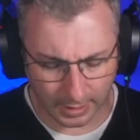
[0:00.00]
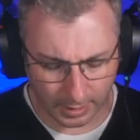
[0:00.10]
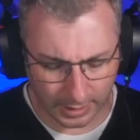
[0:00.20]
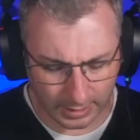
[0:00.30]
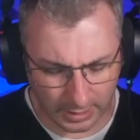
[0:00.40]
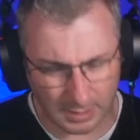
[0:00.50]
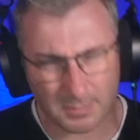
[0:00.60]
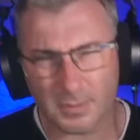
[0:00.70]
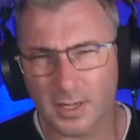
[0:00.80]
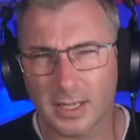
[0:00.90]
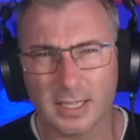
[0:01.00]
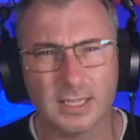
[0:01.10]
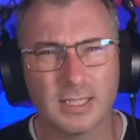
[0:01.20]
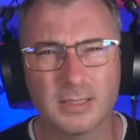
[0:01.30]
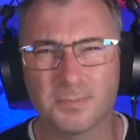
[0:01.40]
And in
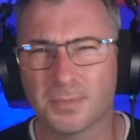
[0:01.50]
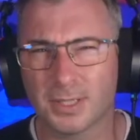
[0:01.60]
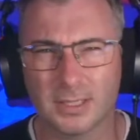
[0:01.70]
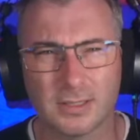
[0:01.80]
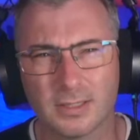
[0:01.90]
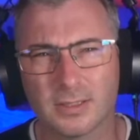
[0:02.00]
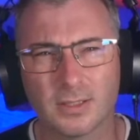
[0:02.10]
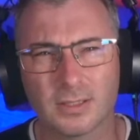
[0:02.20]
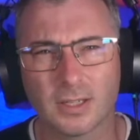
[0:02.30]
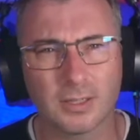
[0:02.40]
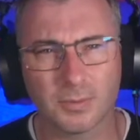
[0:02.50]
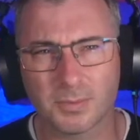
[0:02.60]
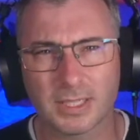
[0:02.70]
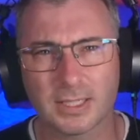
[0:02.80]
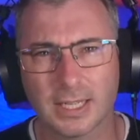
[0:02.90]
my opinion, I would
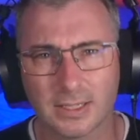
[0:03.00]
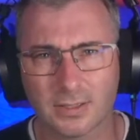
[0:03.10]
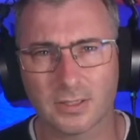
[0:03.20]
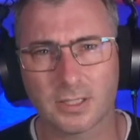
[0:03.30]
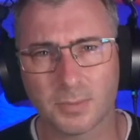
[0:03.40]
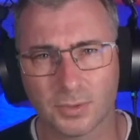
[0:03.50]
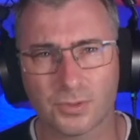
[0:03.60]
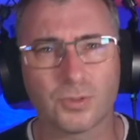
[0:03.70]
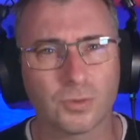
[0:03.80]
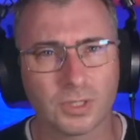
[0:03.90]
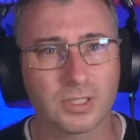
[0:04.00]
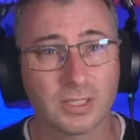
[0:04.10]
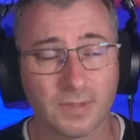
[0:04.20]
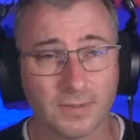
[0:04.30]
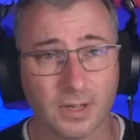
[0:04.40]
be hesitant to put jaundice if
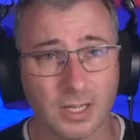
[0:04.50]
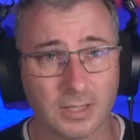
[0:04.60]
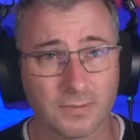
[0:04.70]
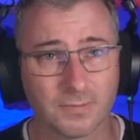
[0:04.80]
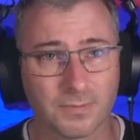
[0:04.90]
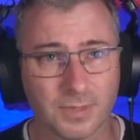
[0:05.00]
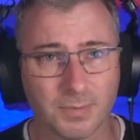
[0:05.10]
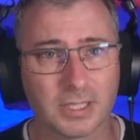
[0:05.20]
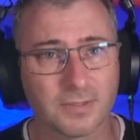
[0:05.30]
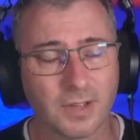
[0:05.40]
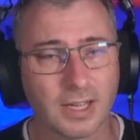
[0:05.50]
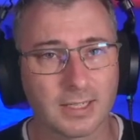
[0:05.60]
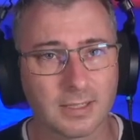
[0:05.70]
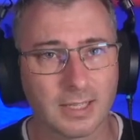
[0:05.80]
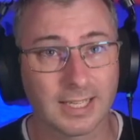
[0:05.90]
they've kind of specified
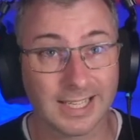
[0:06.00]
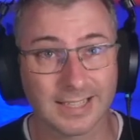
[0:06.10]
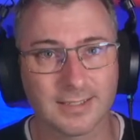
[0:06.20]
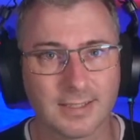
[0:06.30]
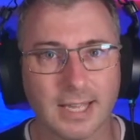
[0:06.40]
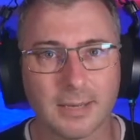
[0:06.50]
against that.